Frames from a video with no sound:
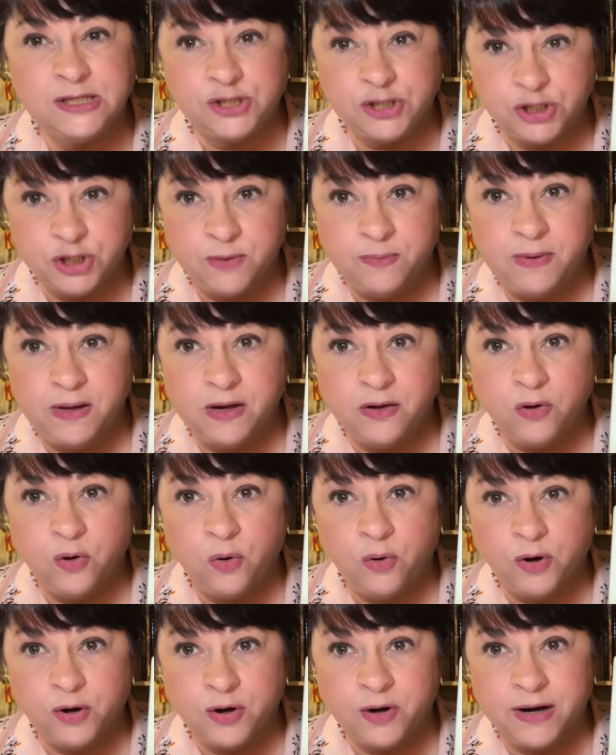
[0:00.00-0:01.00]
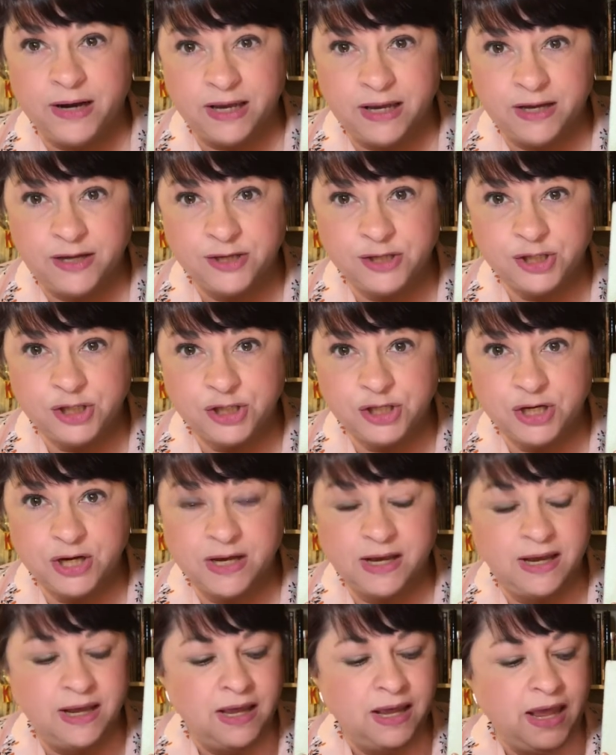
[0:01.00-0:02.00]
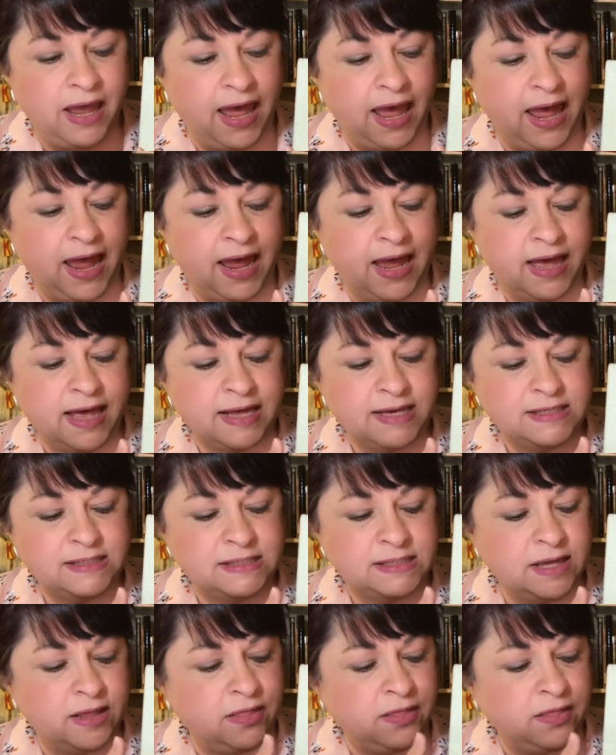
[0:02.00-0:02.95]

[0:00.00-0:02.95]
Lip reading: It should be 1/4 inch. And